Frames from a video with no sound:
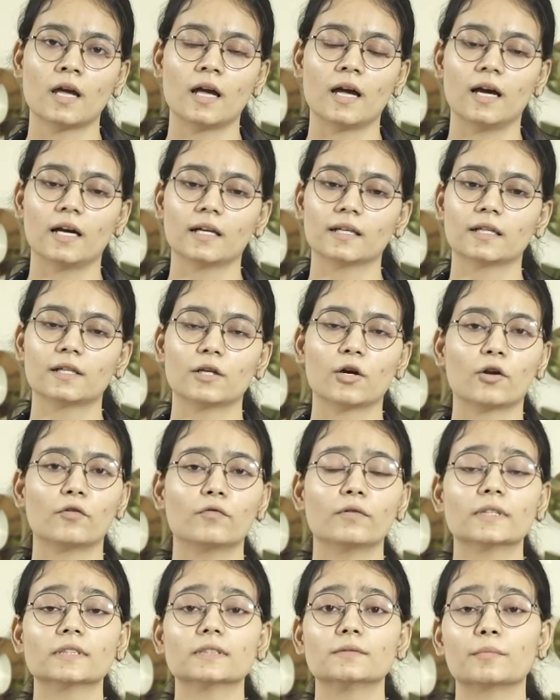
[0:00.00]
And he
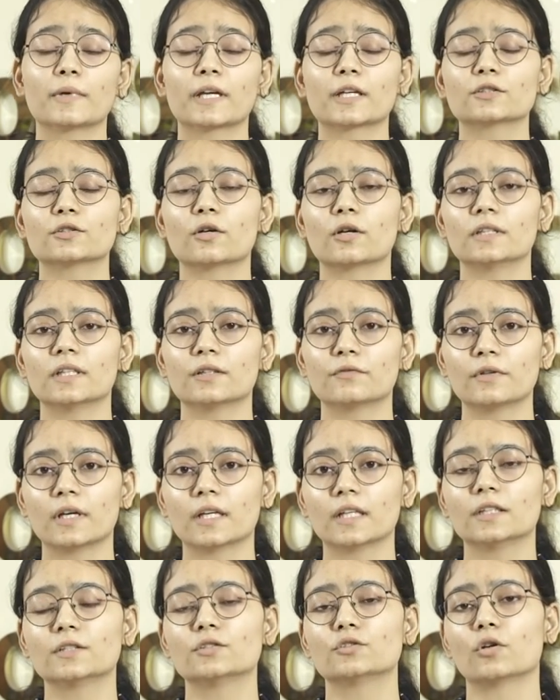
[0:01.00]
always makes sure that we
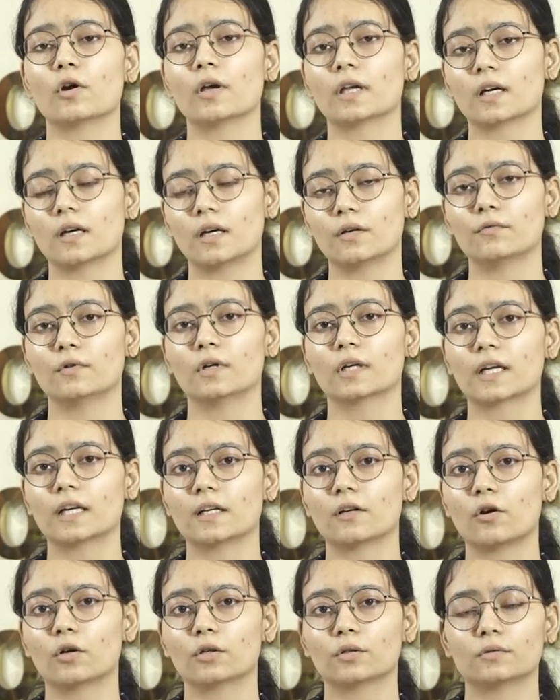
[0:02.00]
are enjoying our work
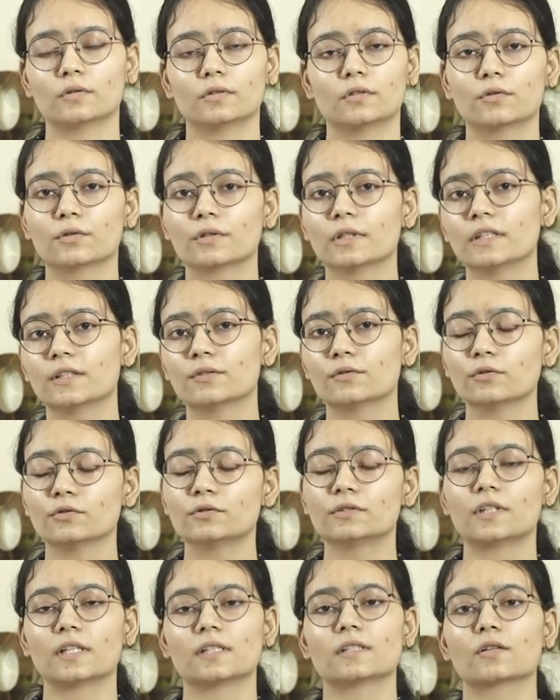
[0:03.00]
and not only, you know,
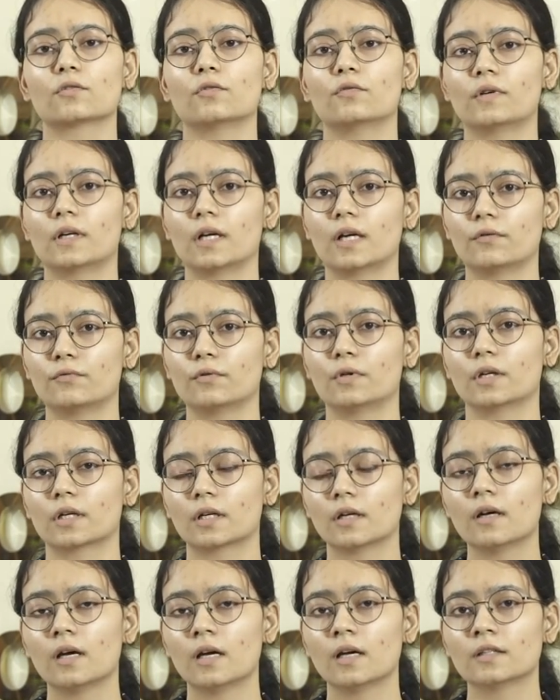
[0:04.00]
stressing over our work.
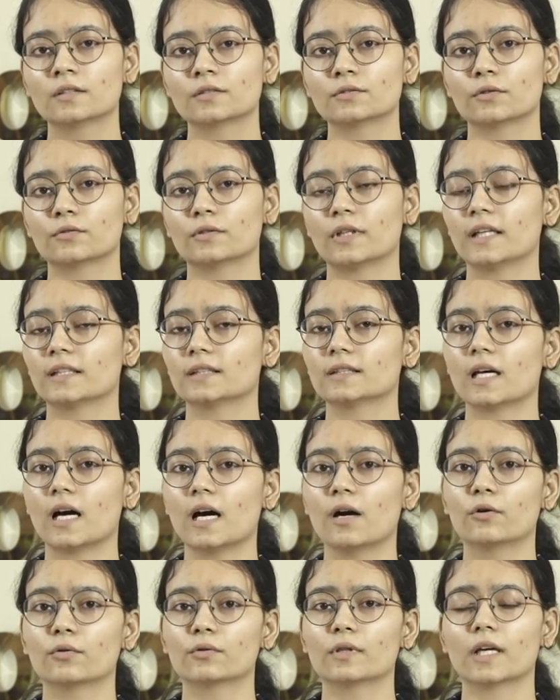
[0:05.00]
So that's
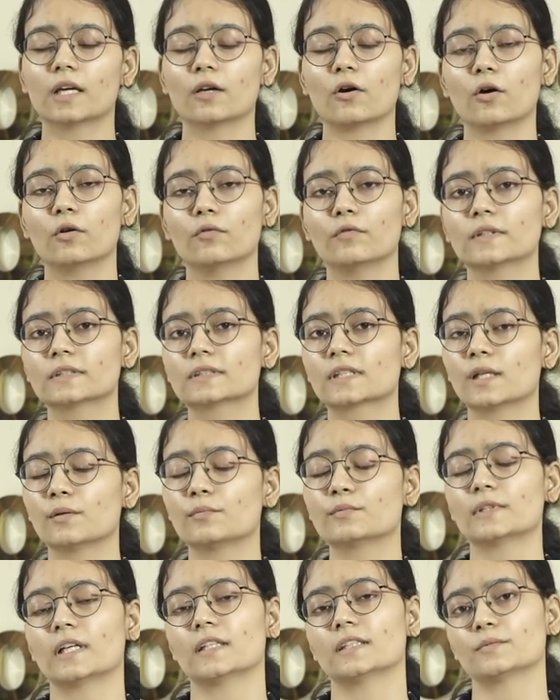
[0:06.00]
how they always
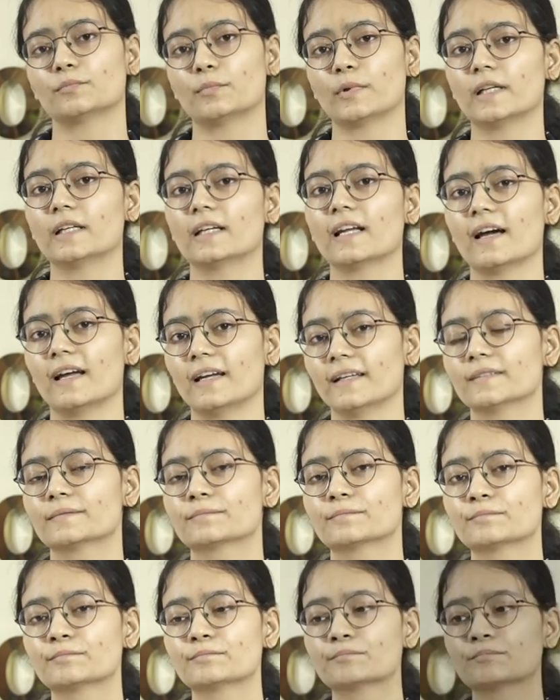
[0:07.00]
keeps our spirit high.